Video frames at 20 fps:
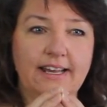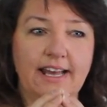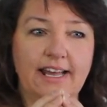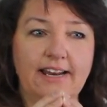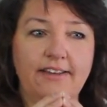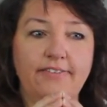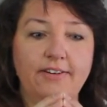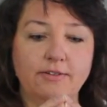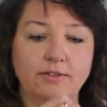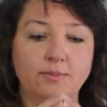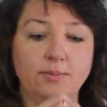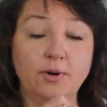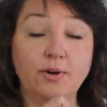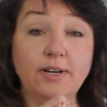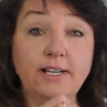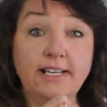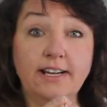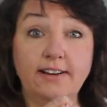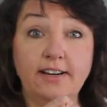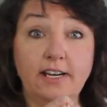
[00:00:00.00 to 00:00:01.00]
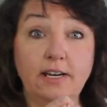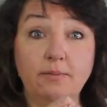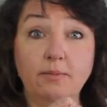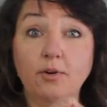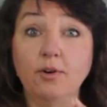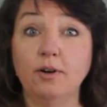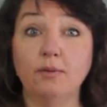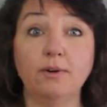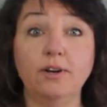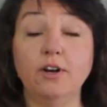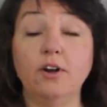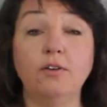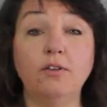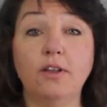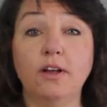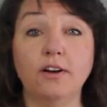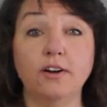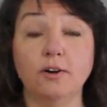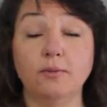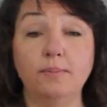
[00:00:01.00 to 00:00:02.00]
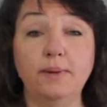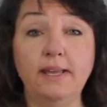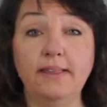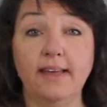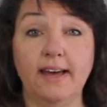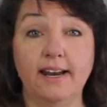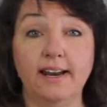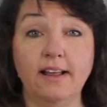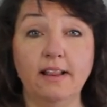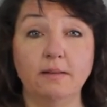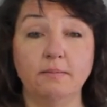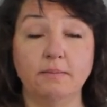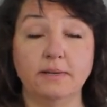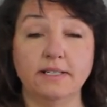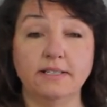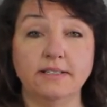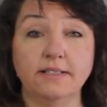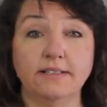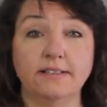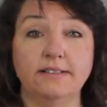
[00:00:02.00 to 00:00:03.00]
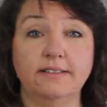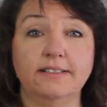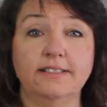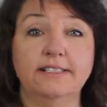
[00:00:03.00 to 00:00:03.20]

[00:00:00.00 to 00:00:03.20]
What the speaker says: And if it was broken down anymore, it would no longer be that element.